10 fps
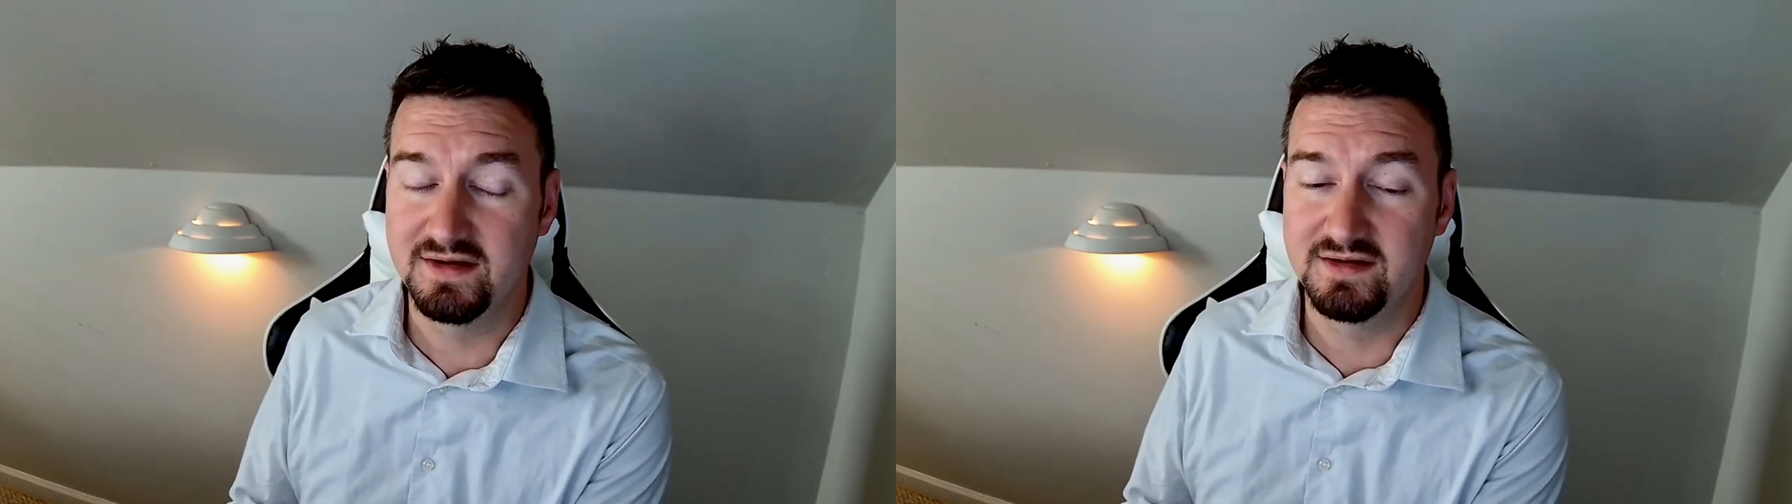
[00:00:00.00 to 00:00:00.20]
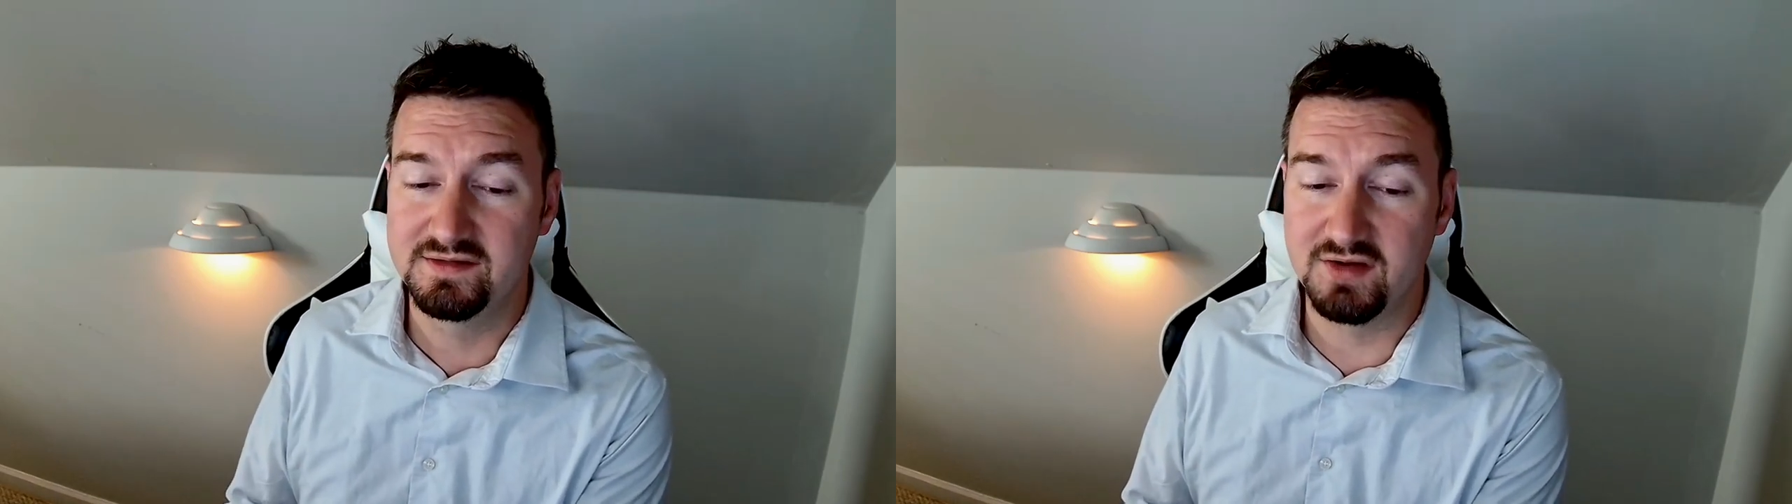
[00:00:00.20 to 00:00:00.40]

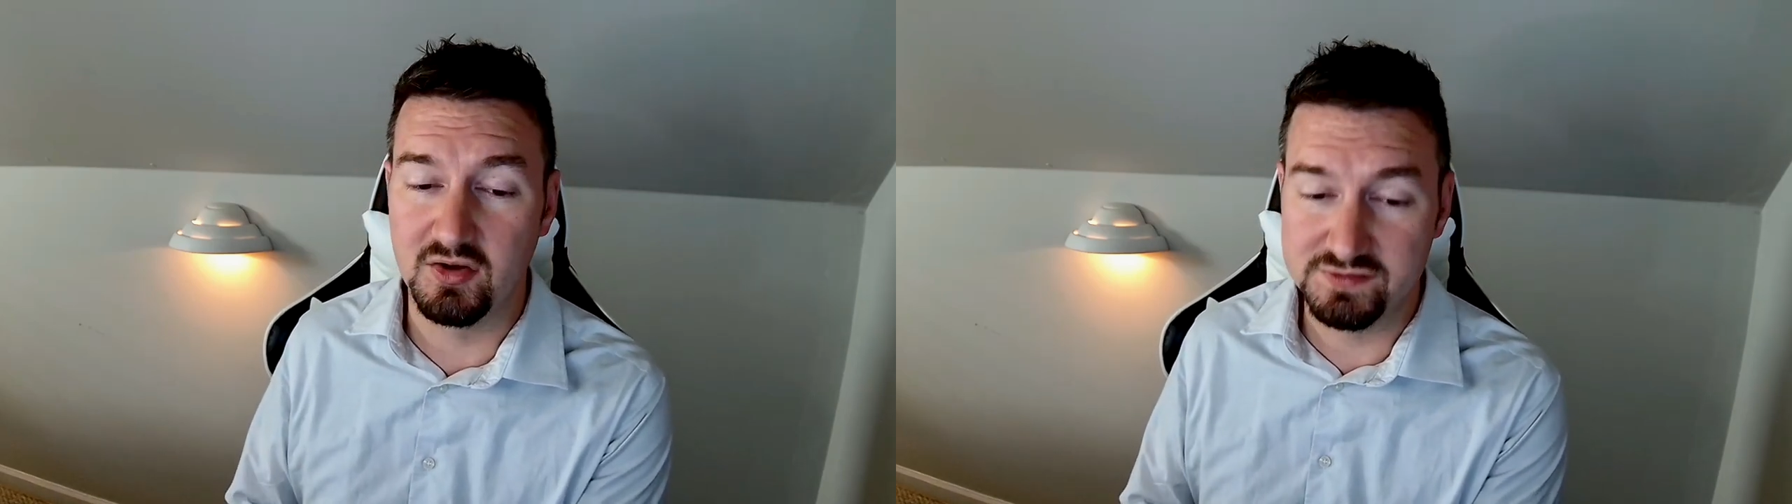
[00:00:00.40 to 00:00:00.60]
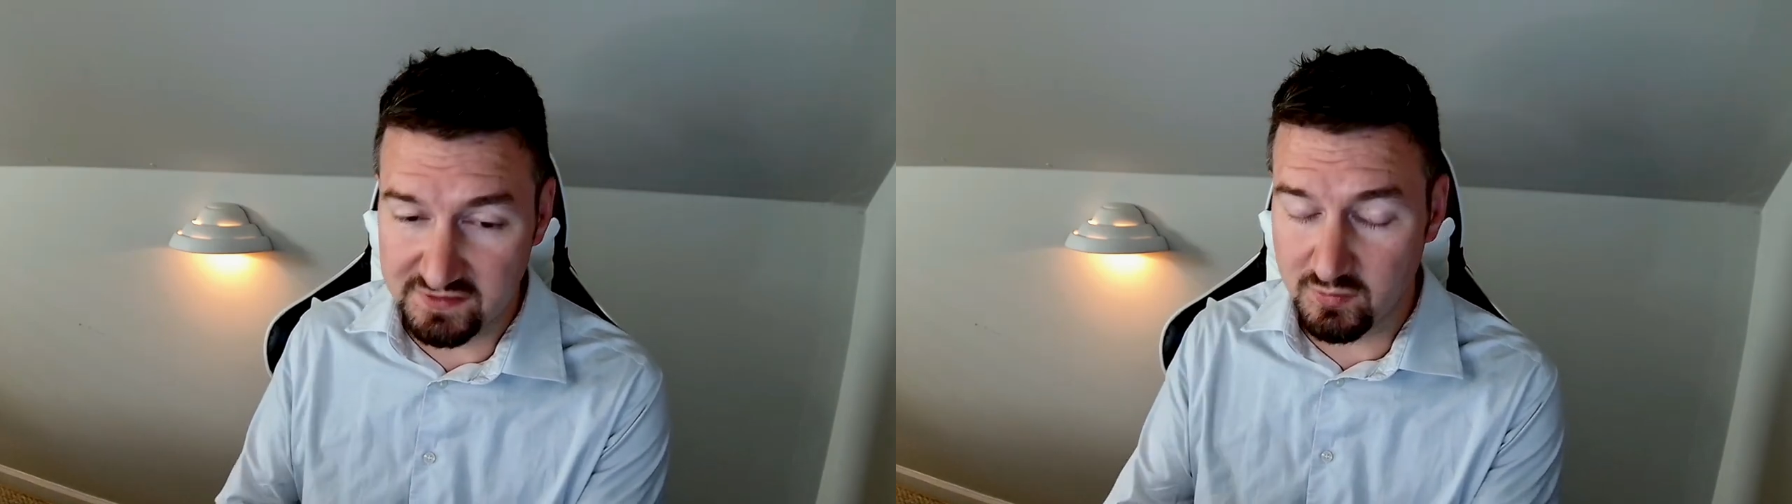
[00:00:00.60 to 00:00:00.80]

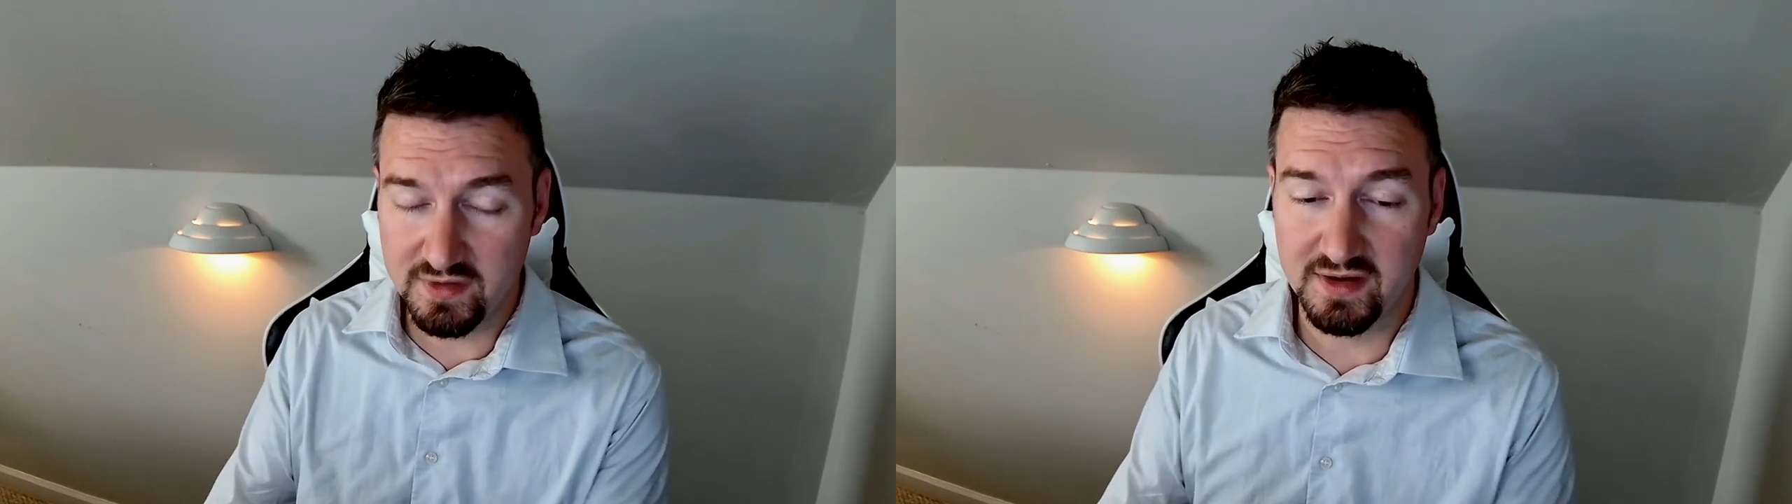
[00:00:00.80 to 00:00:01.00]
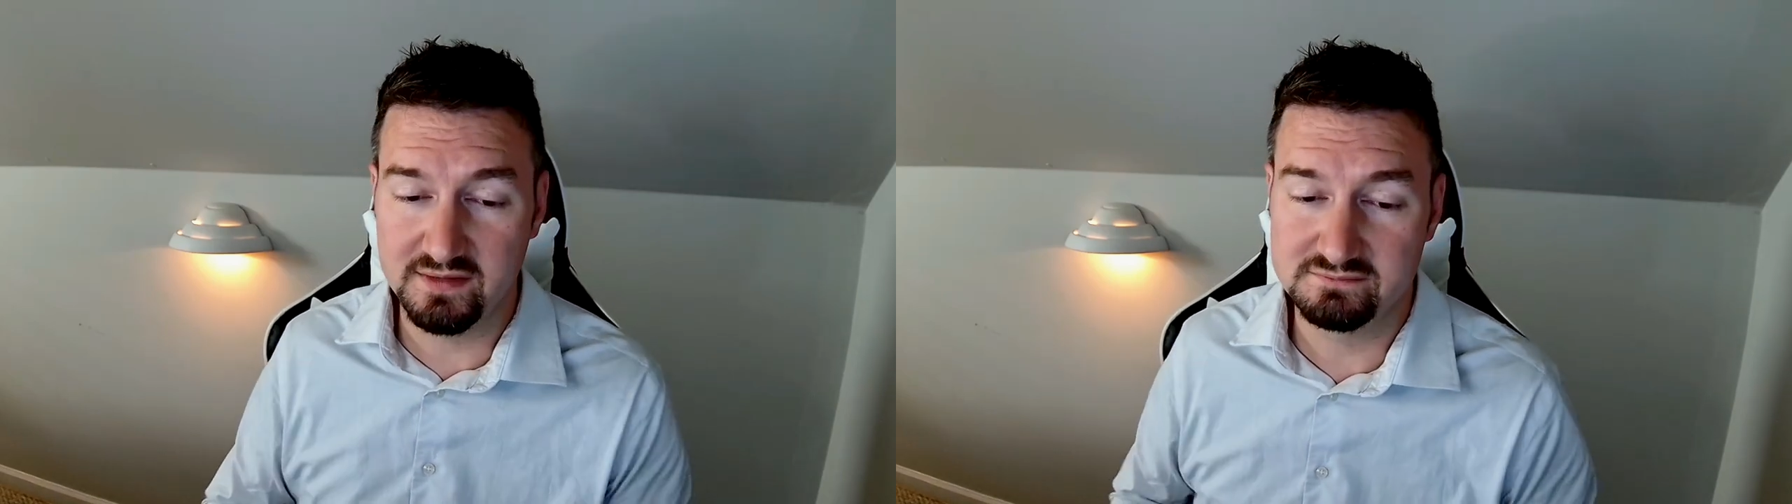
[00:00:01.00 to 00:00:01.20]
So just wanted
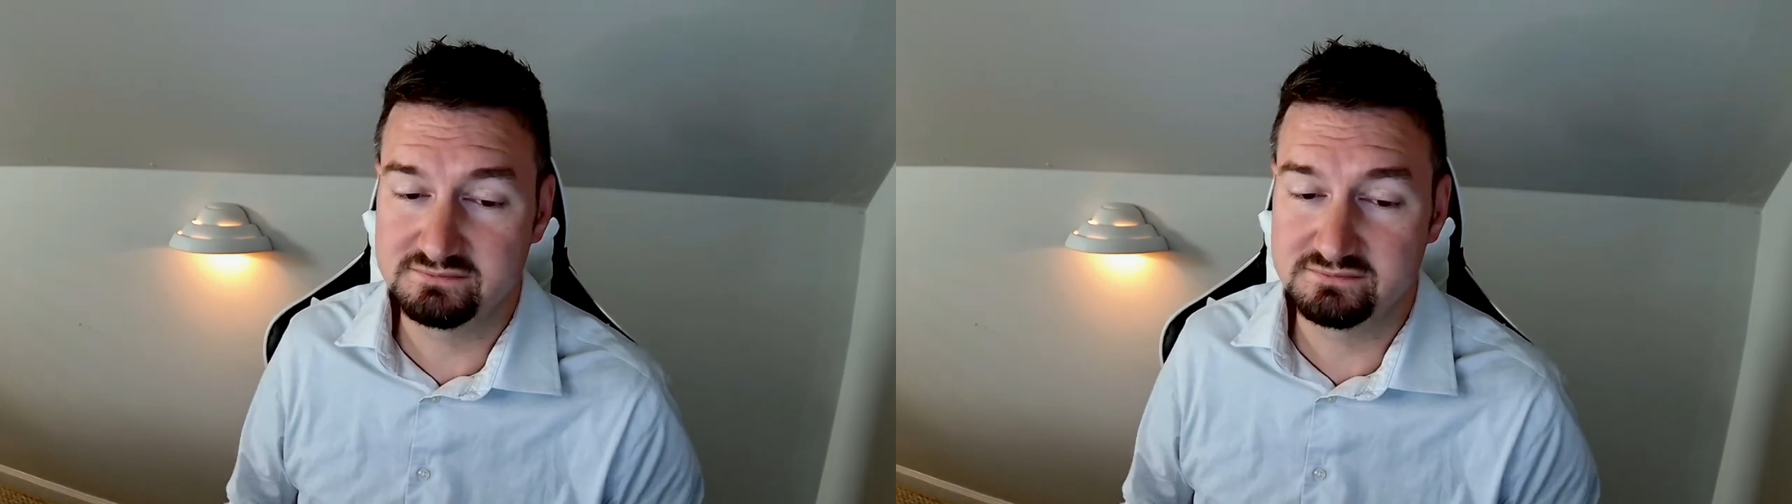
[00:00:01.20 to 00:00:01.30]
to,